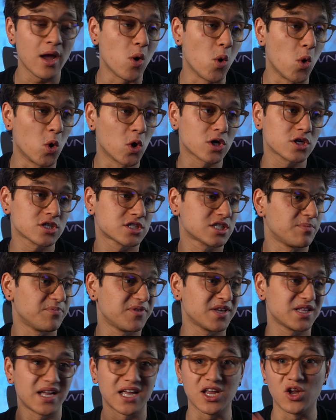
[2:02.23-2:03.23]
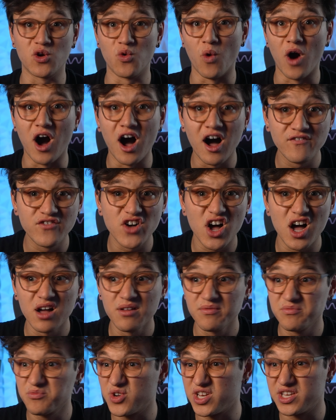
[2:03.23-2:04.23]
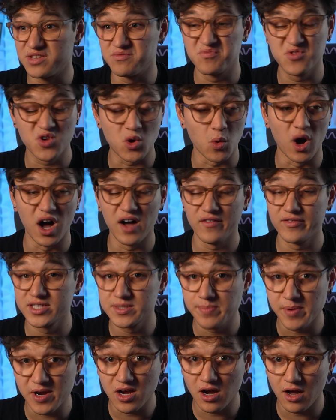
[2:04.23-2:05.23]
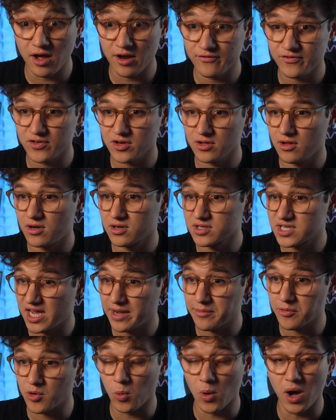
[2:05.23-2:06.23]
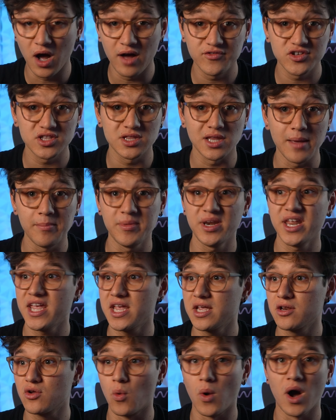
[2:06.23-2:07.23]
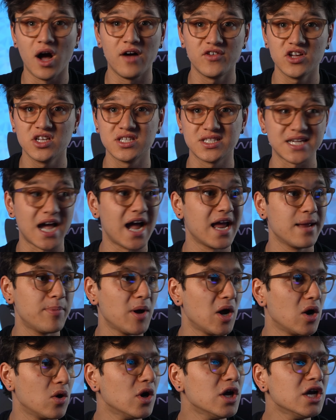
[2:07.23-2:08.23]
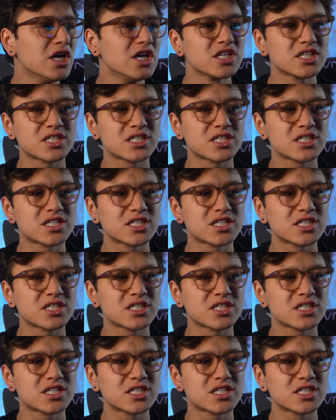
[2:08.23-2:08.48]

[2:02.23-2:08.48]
Or something like guava. We Guava's been gone for a long time. Guava lemonade, guava and typo.